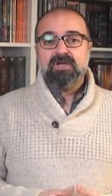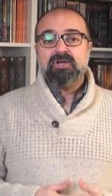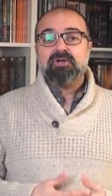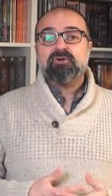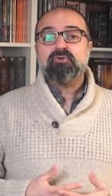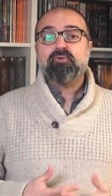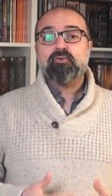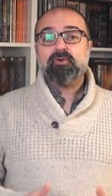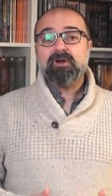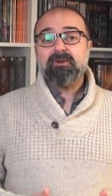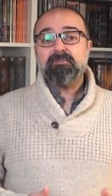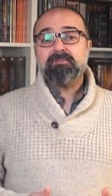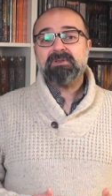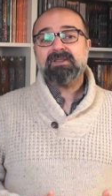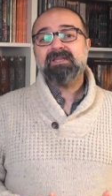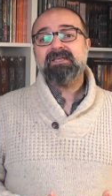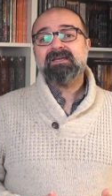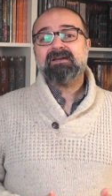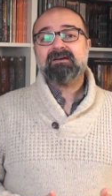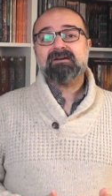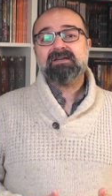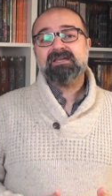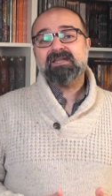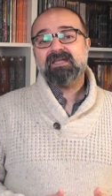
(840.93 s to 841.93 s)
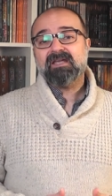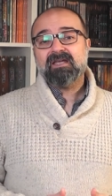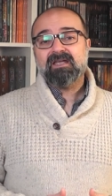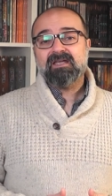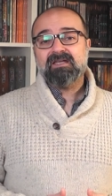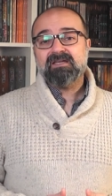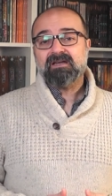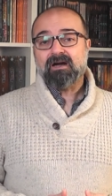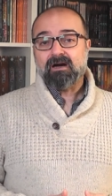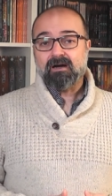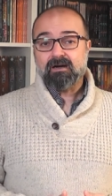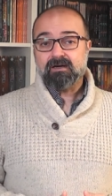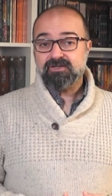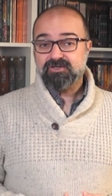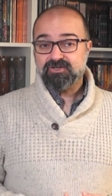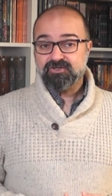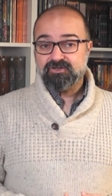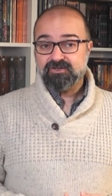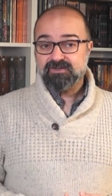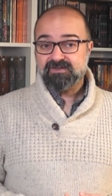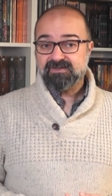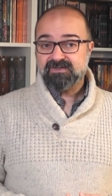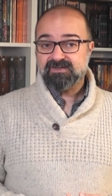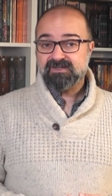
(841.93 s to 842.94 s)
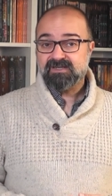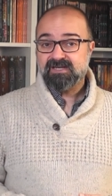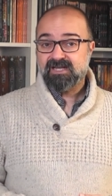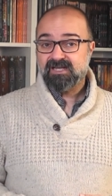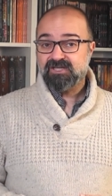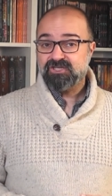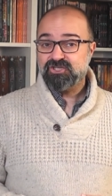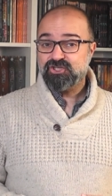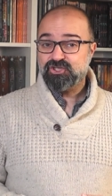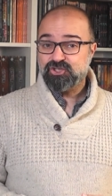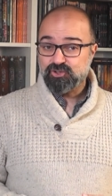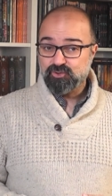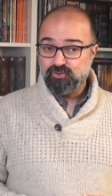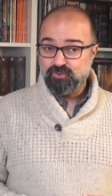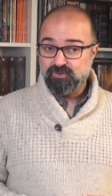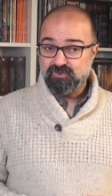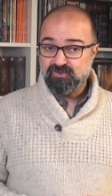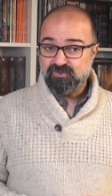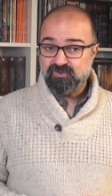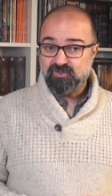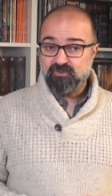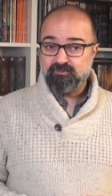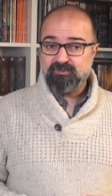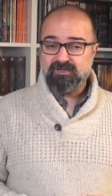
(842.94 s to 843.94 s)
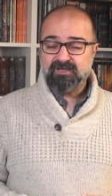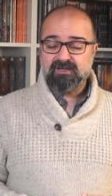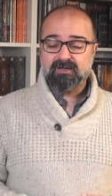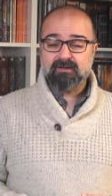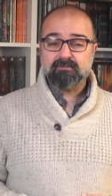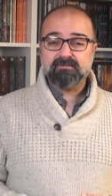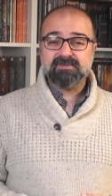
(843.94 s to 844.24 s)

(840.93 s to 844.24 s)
Gripplis Arcane Archers can choose to become